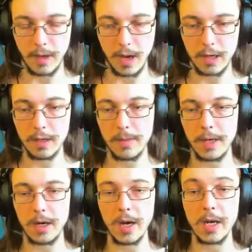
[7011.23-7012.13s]
I'm gonna
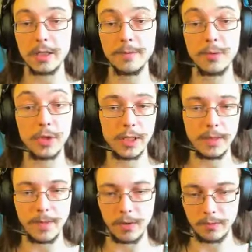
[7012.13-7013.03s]
make a nice,
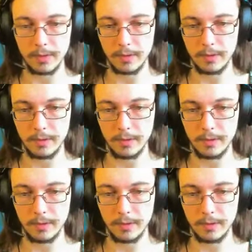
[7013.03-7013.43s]
pretty boat.